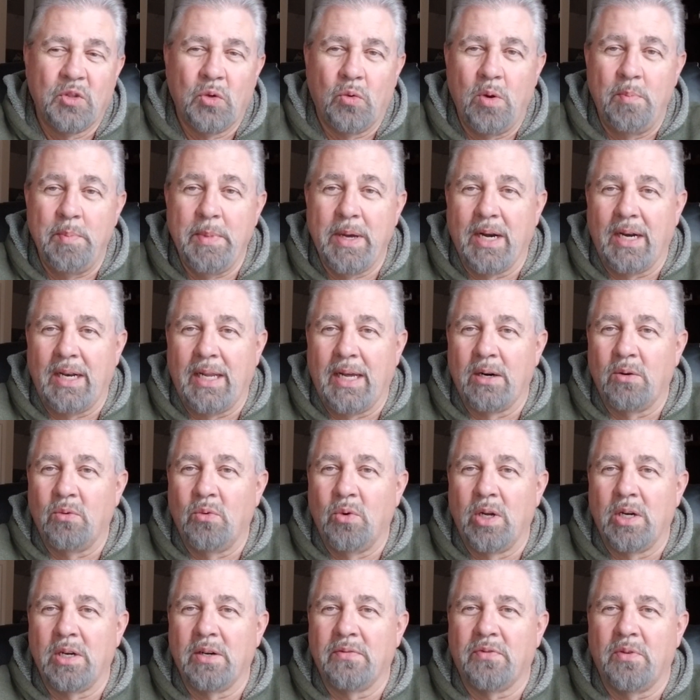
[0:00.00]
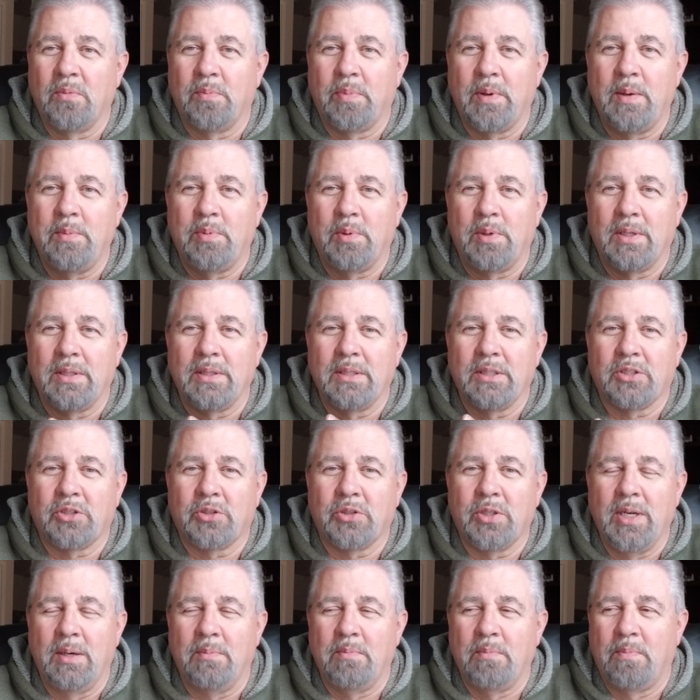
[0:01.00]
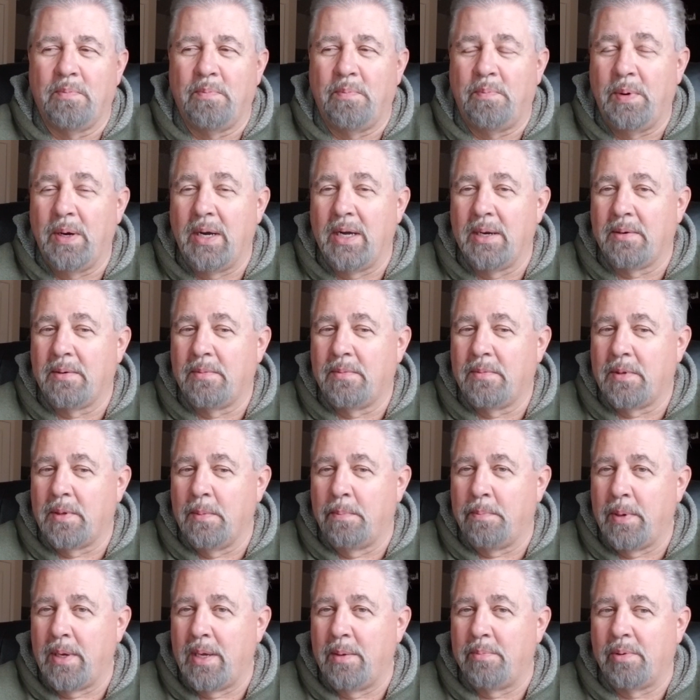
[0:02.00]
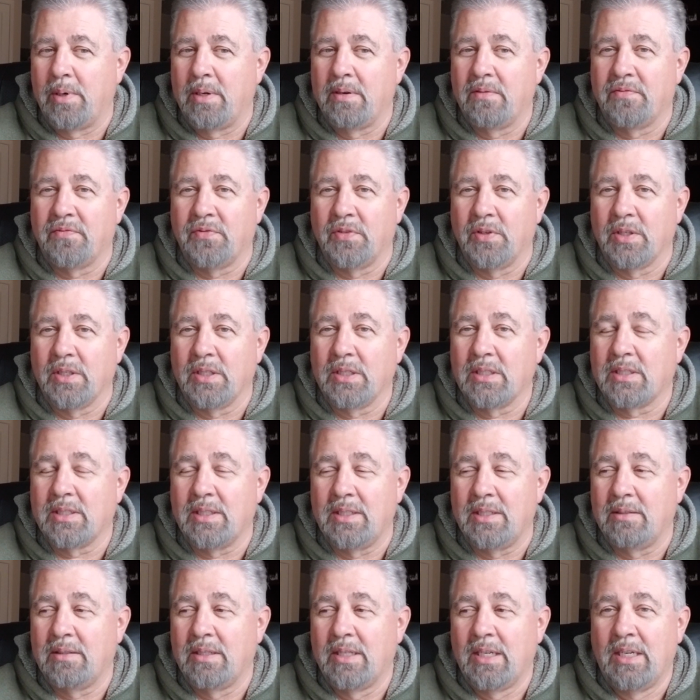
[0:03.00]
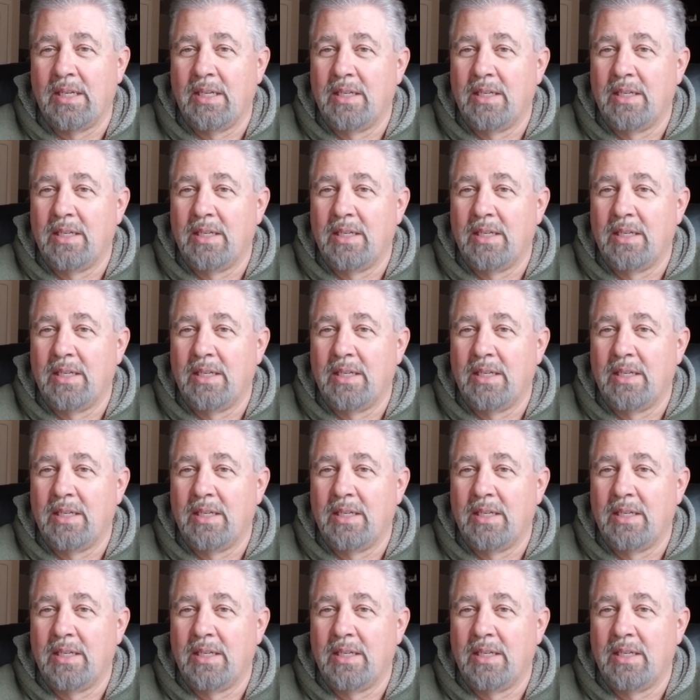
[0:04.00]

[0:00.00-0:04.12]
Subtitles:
We met a lot of wonderful people on this trip, but the people in Ferguson,